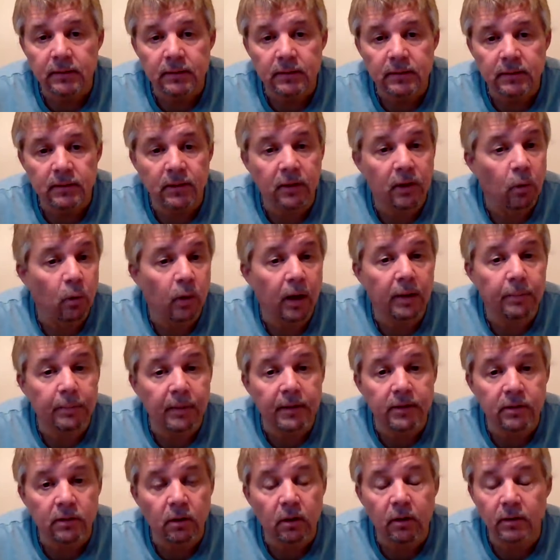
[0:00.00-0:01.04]
you acquired
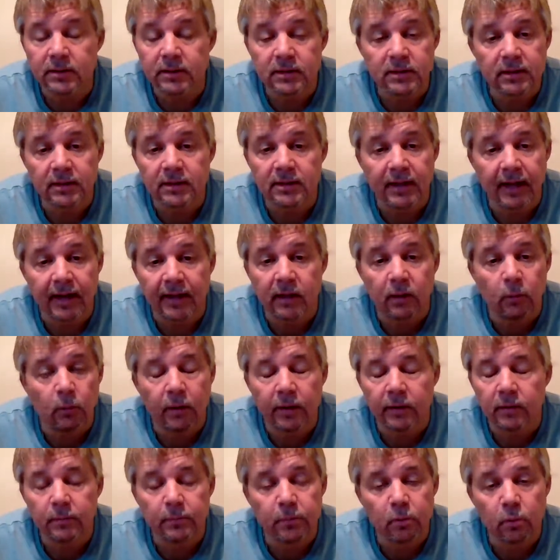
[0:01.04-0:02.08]
my dog. That's exactly why
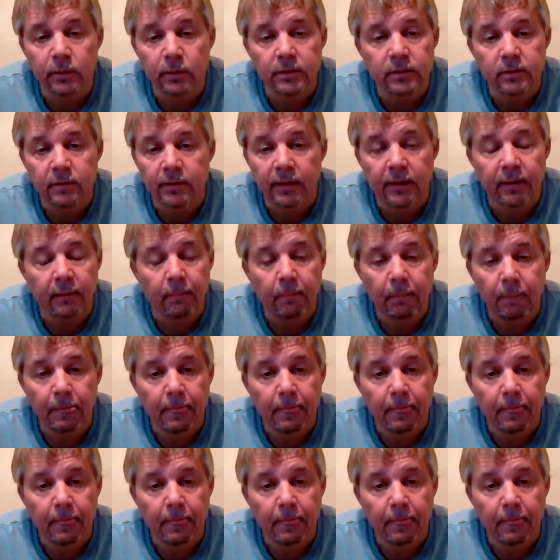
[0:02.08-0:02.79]
your employees are here.